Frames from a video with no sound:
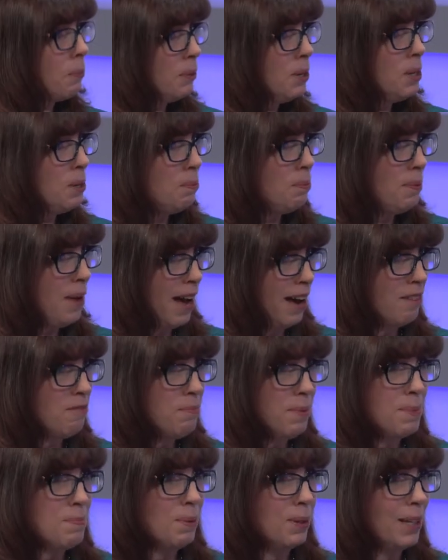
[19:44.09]
Will you have
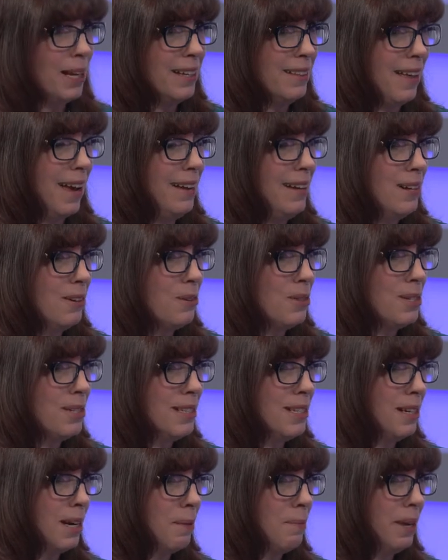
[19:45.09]
people like that here
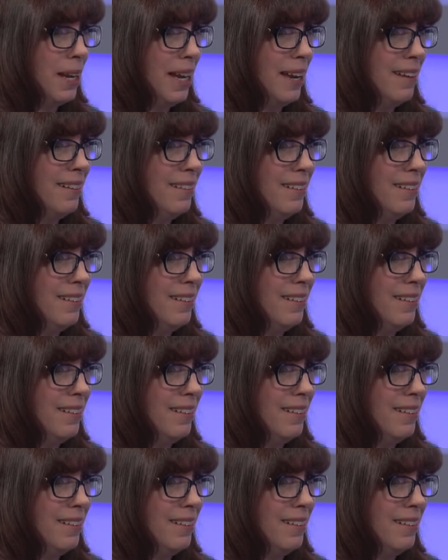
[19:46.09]
this time again?